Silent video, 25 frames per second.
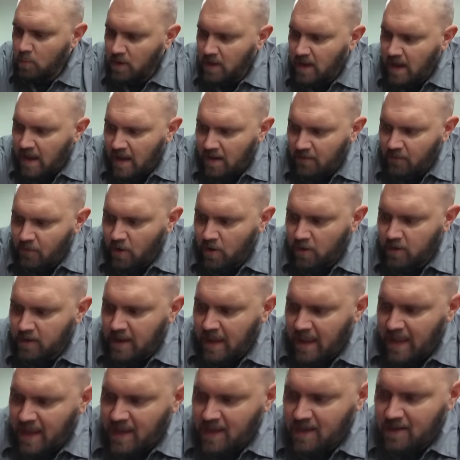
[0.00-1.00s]
We have our
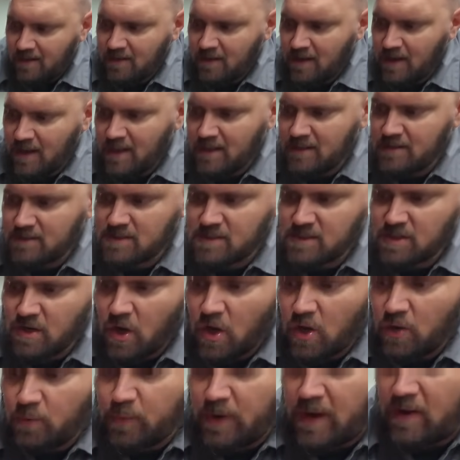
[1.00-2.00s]
can installed.